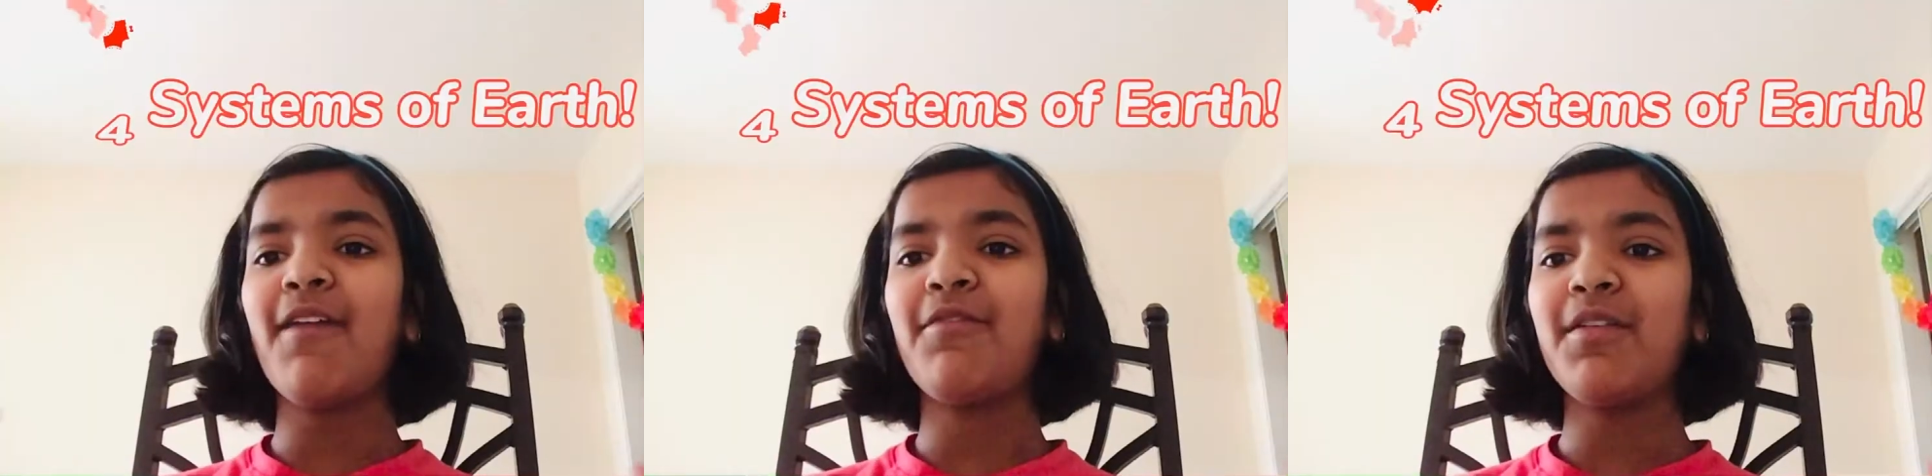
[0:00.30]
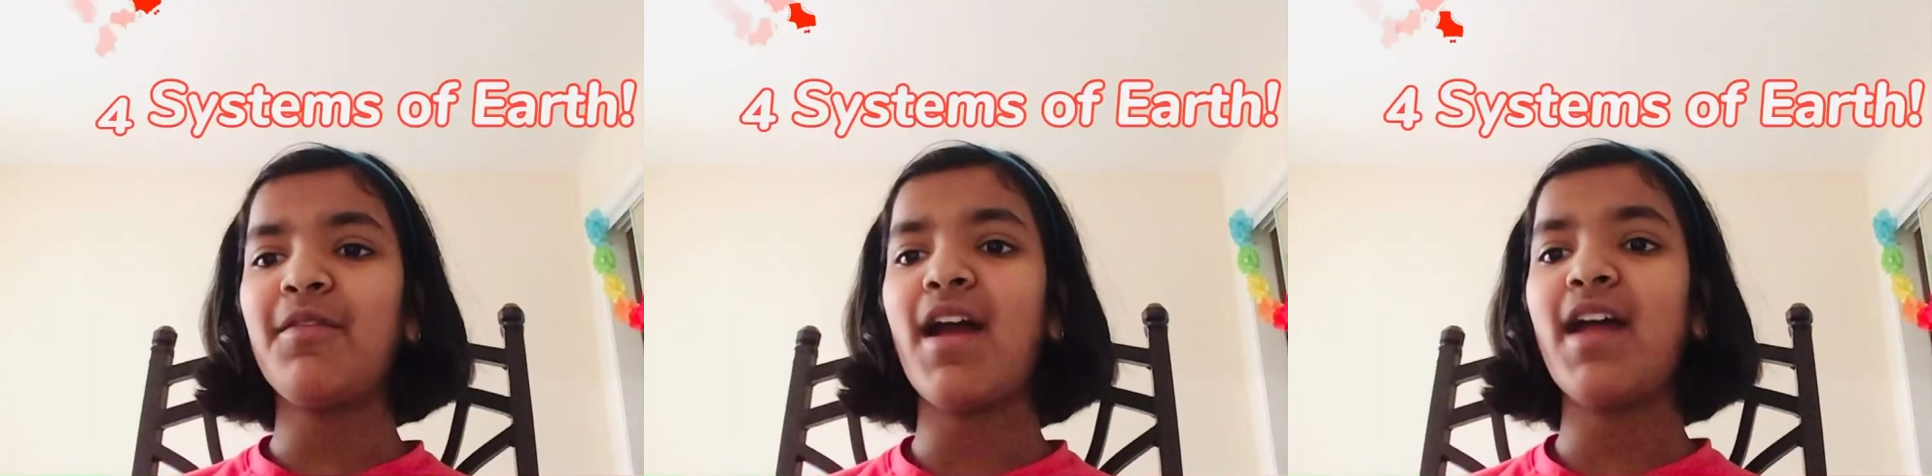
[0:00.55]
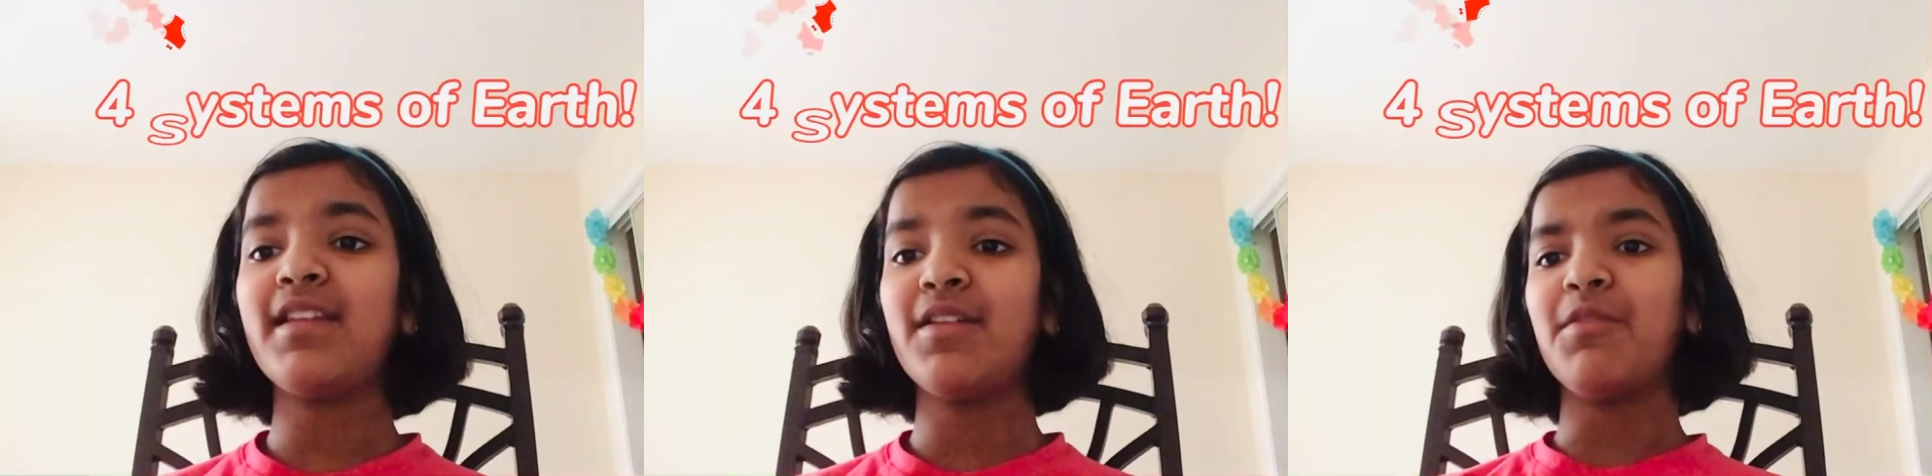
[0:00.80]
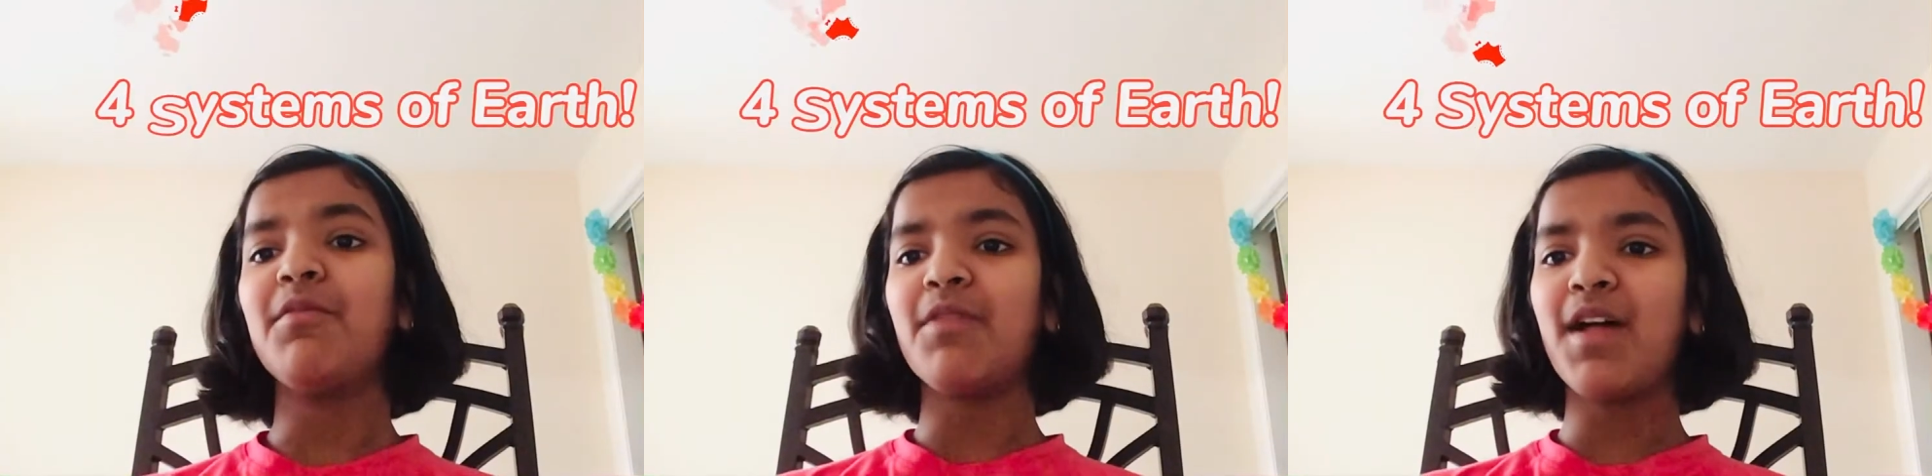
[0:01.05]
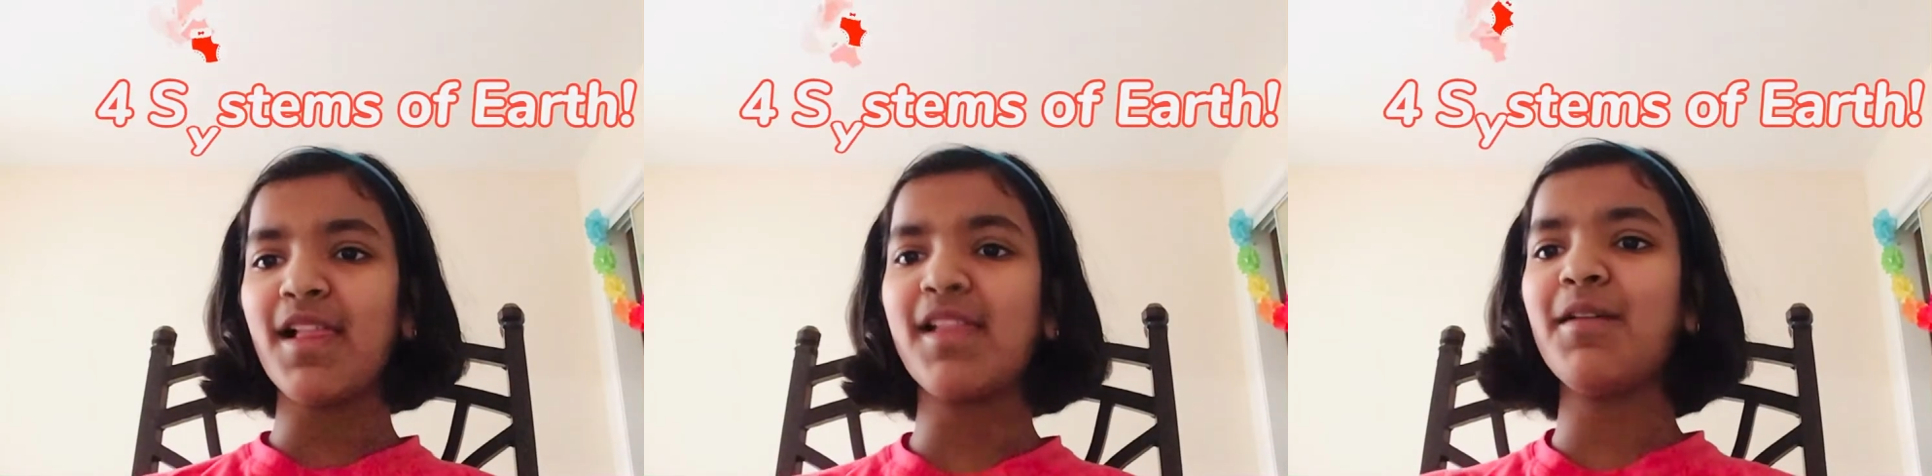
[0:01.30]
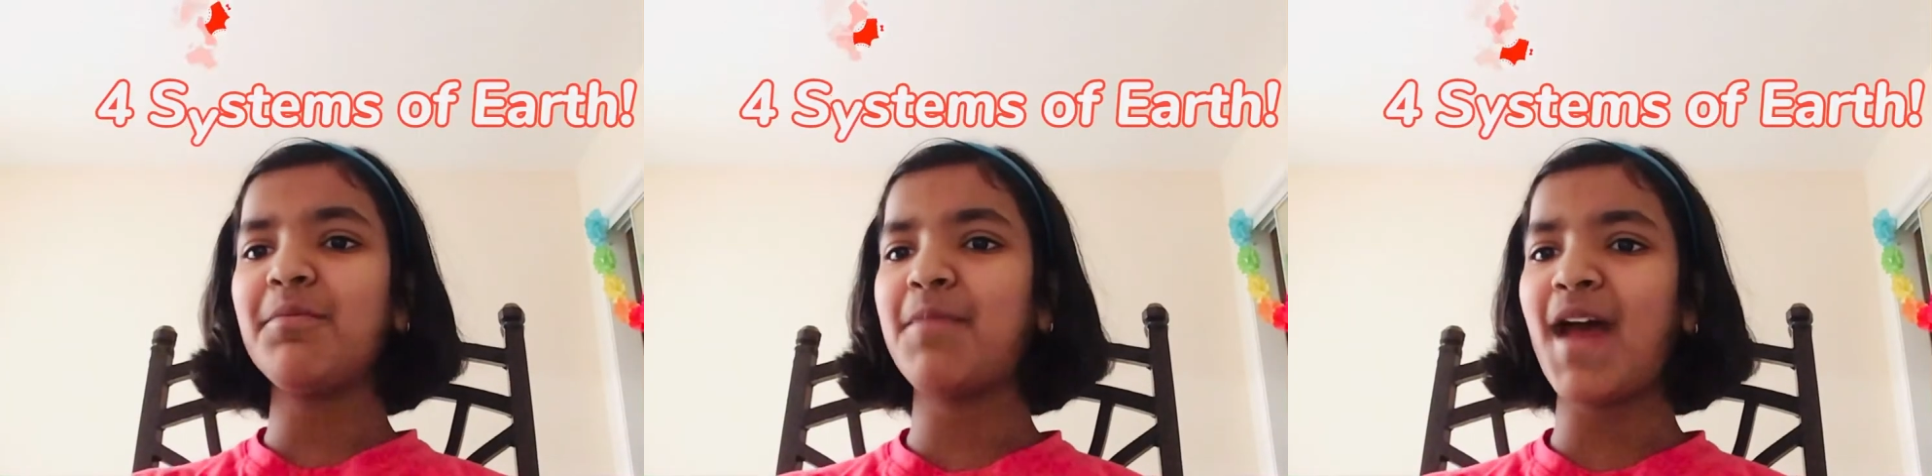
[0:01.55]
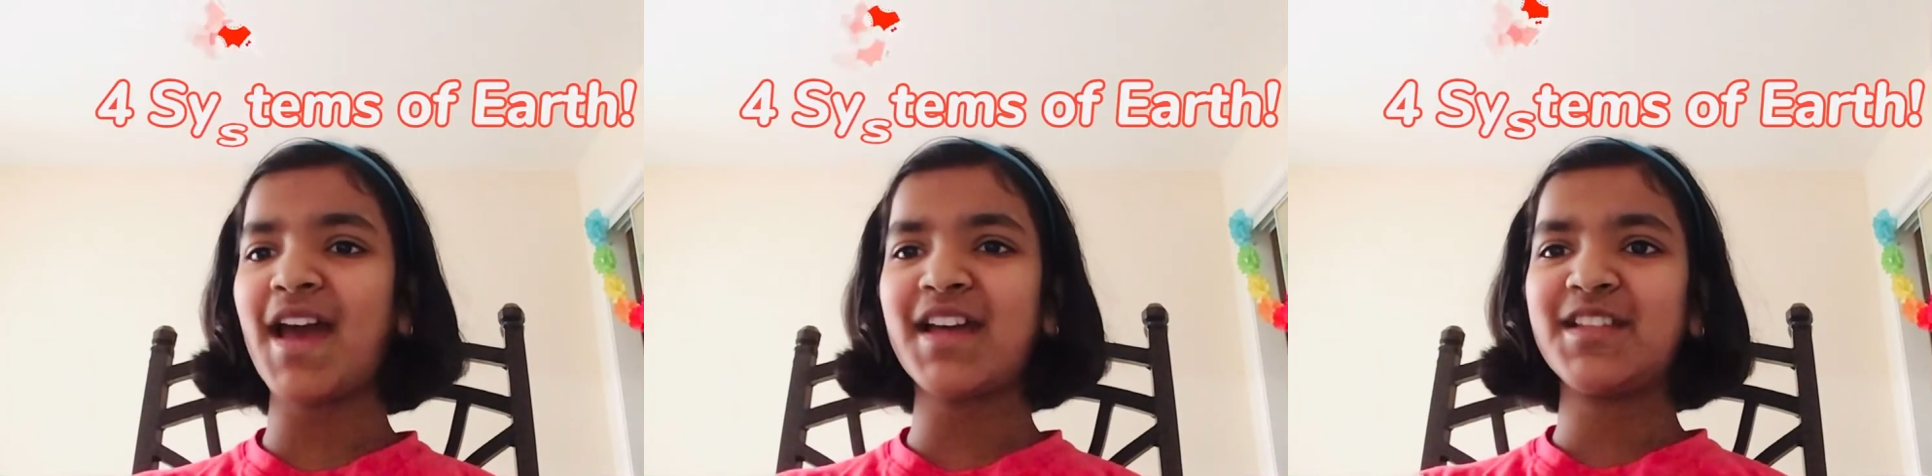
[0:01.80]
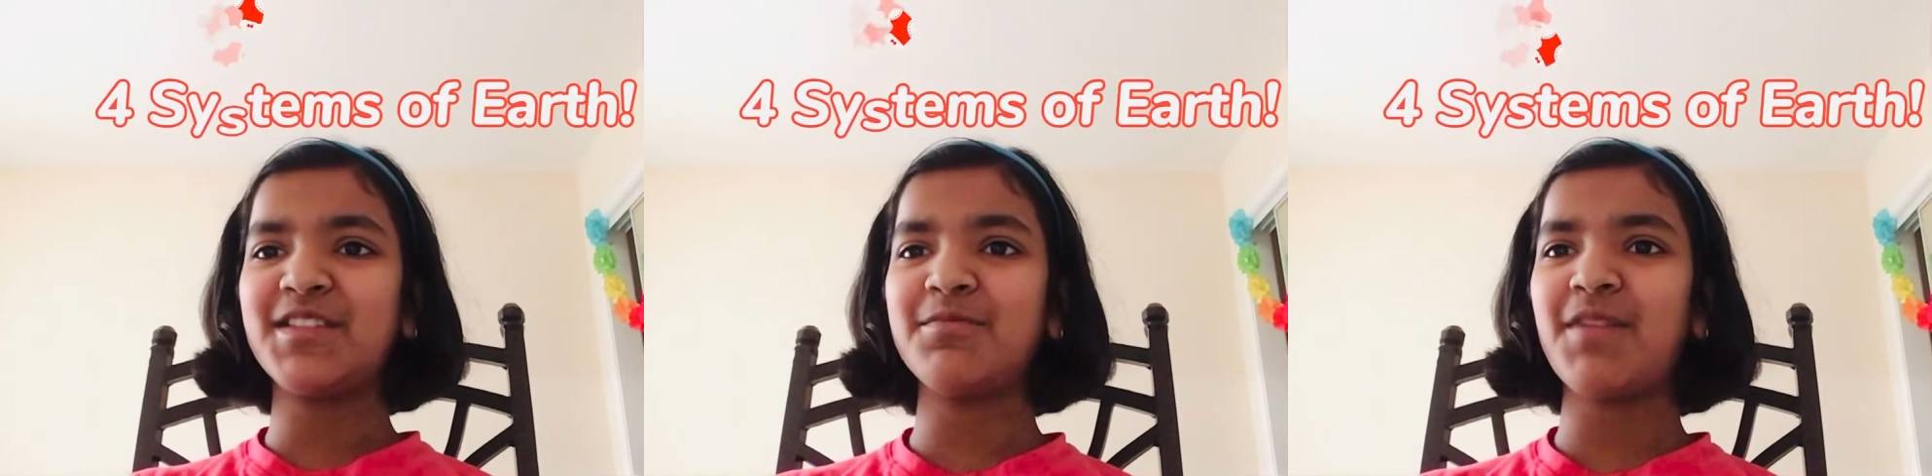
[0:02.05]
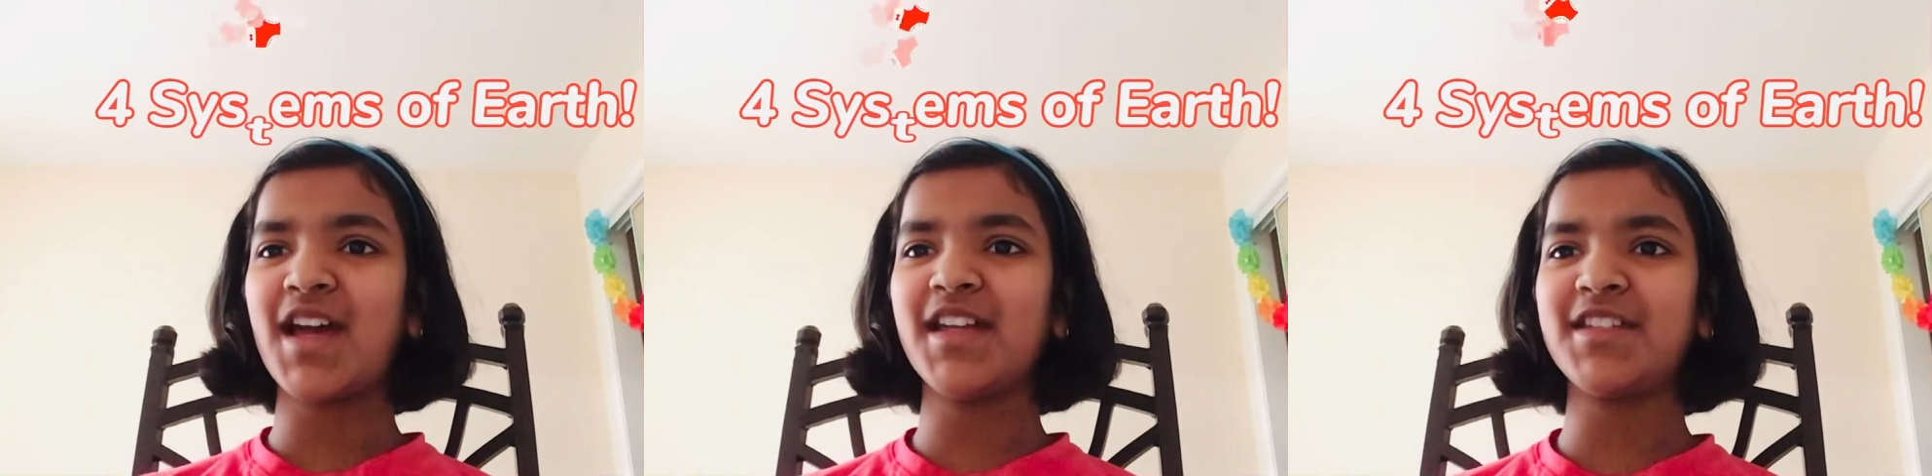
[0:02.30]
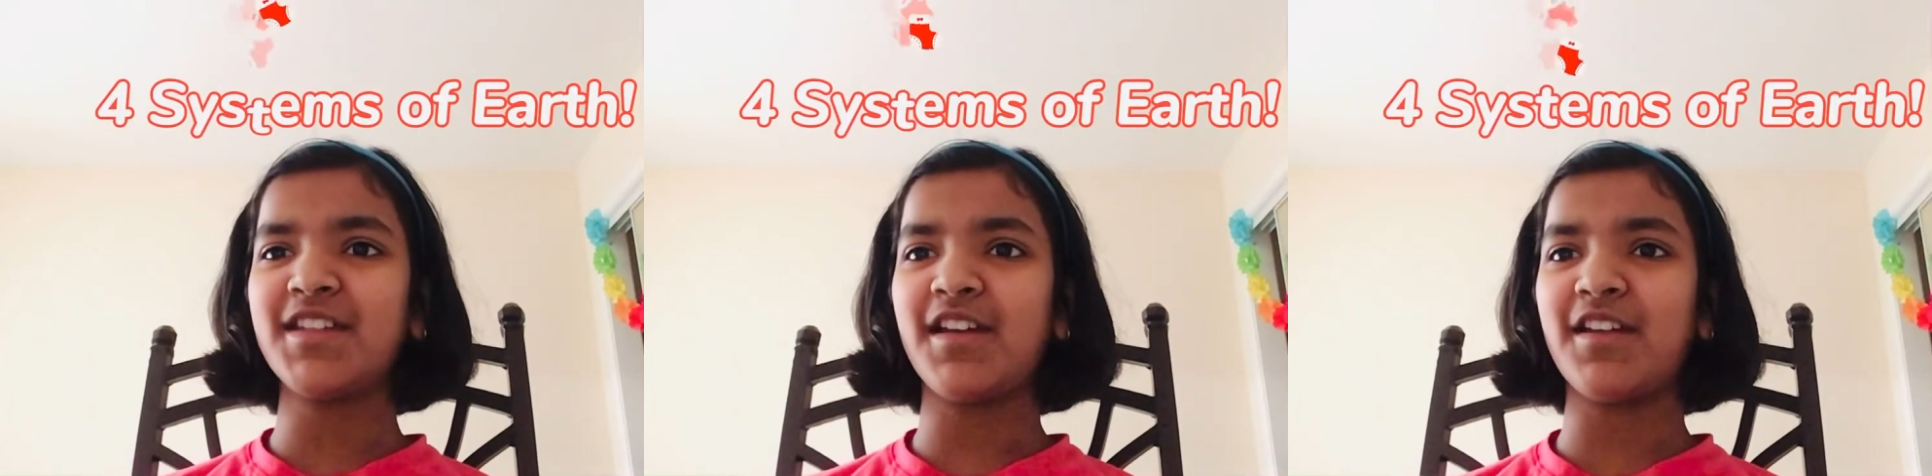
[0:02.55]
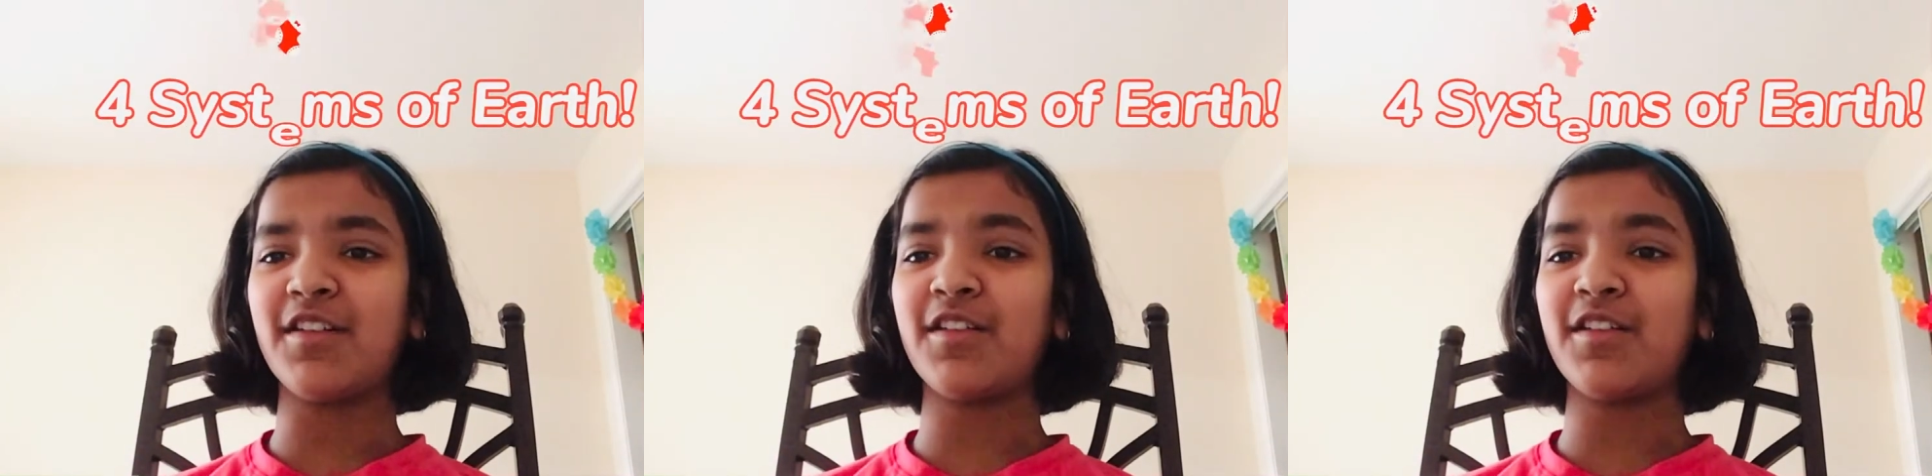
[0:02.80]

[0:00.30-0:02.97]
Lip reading: everyone, welcome back to my channel.